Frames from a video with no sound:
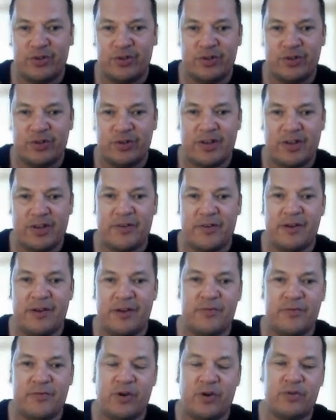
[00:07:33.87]
every
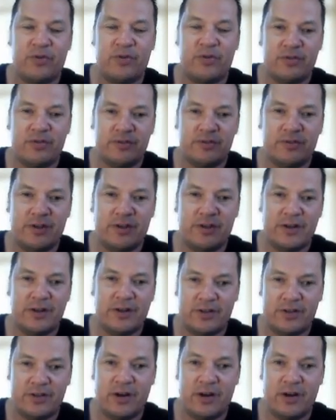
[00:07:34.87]
info
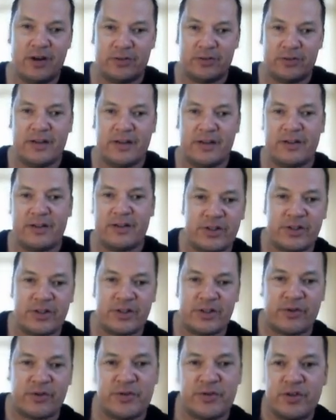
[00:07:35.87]
down the
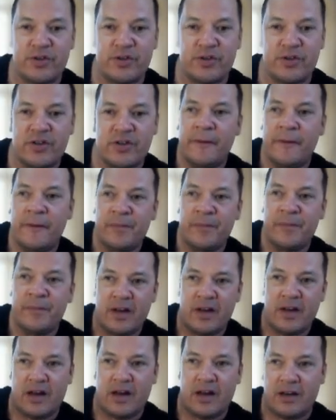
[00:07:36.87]
description,
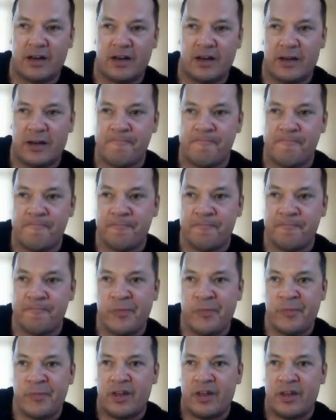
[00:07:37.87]
and
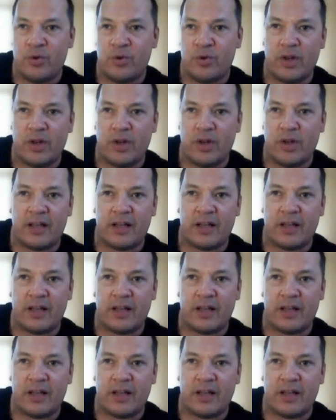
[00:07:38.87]
you will get this